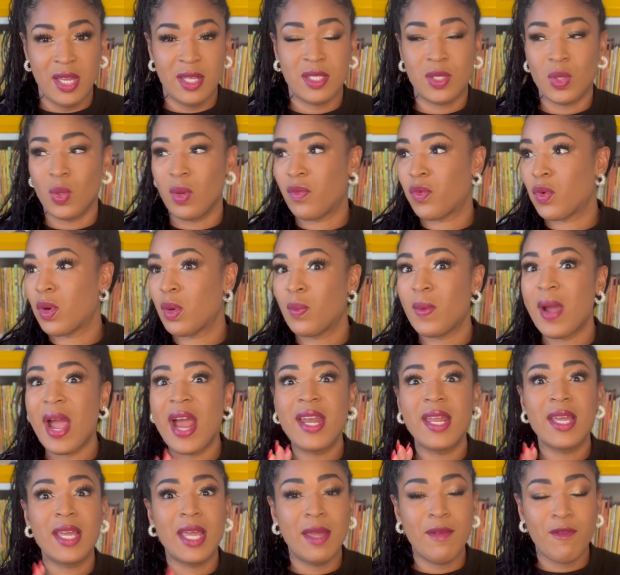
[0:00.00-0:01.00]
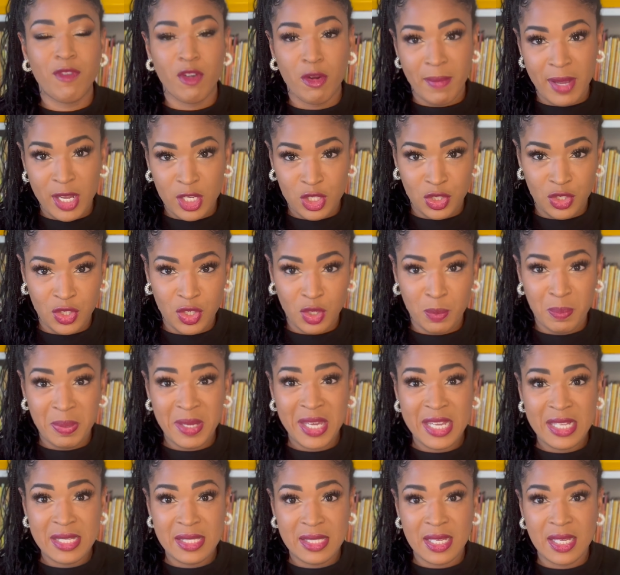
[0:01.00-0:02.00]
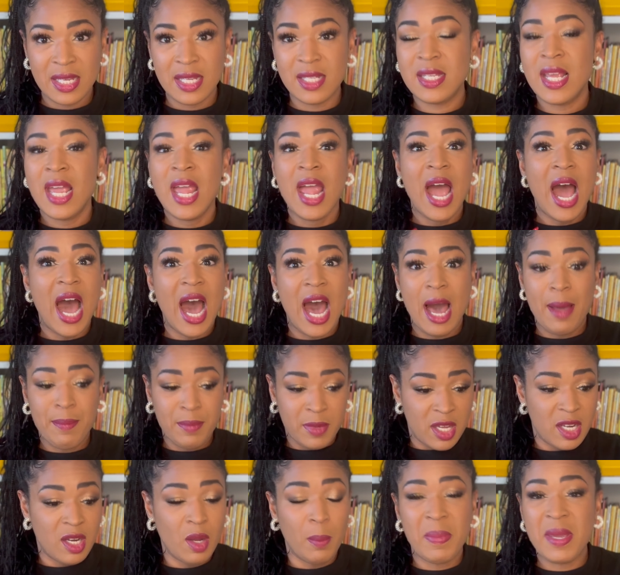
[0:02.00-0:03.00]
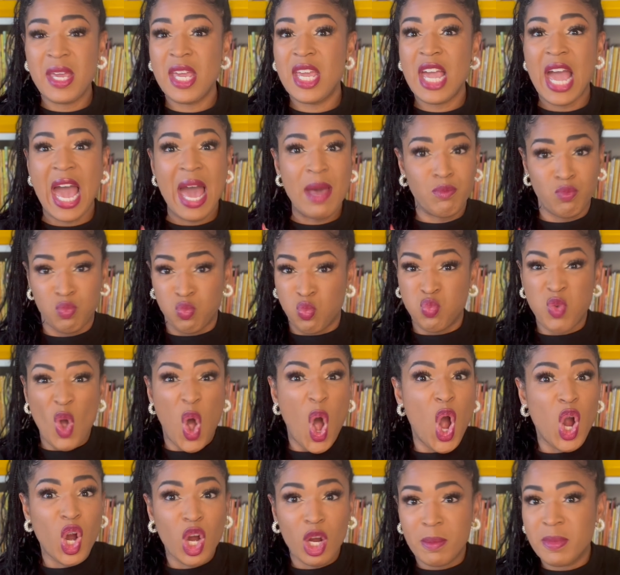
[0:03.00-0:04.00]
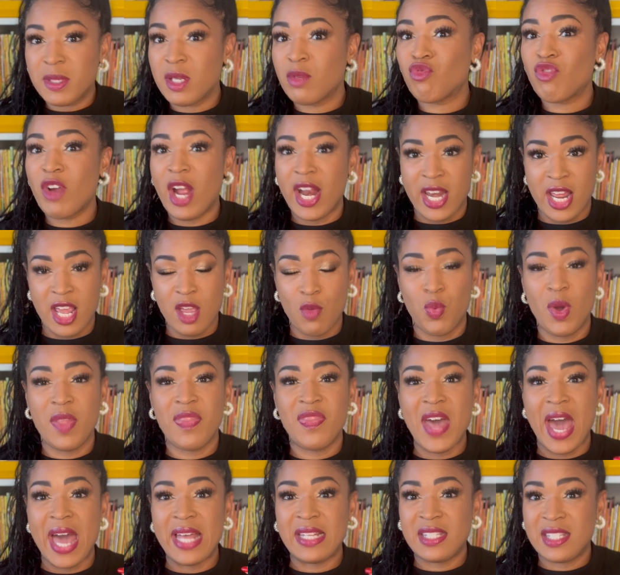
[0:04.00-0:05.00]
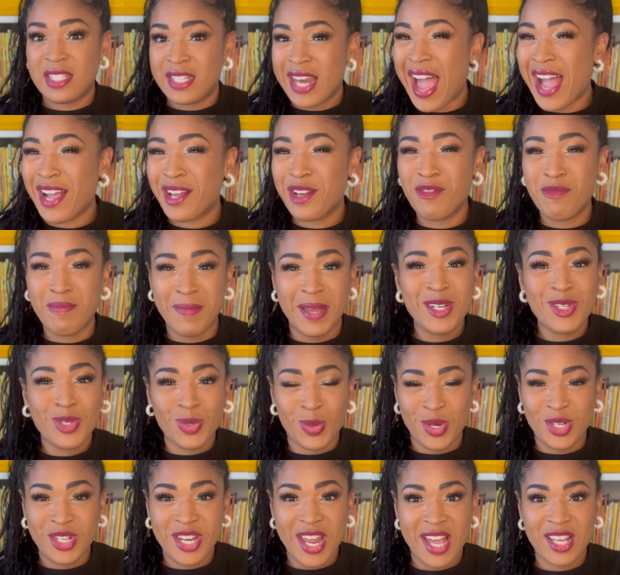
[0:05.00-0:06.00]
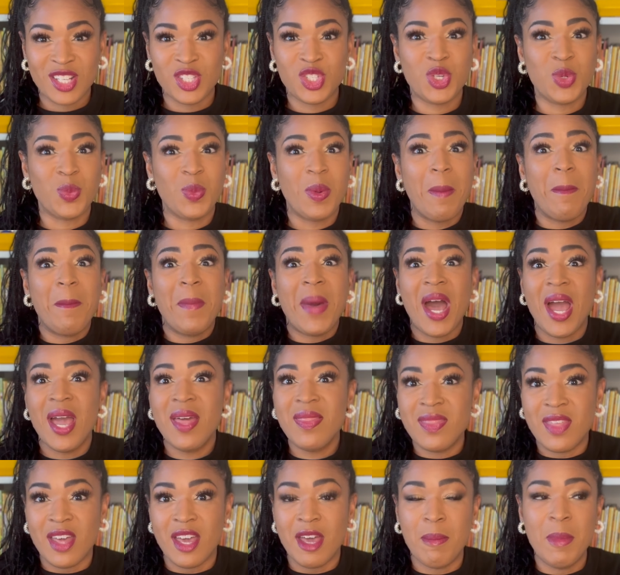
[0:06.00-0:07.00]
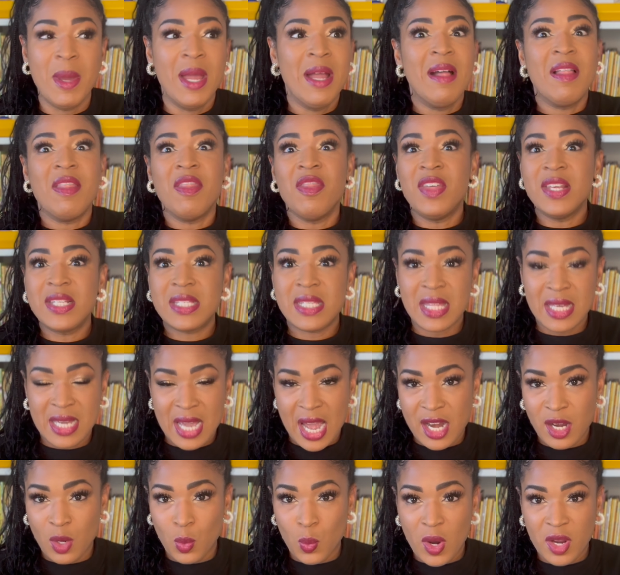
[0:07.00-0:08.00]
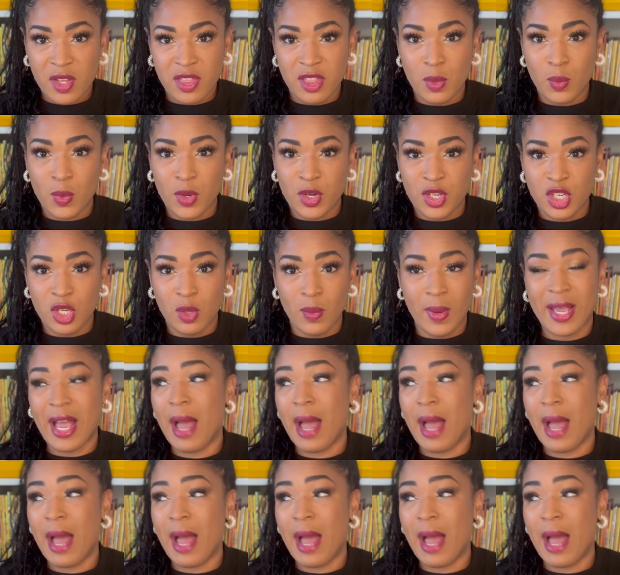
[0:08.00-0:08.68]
So if we're writing informational pieces, I'm going to be armed and ready with that stack of mentor text to remind them this is the kind of work that we're doing.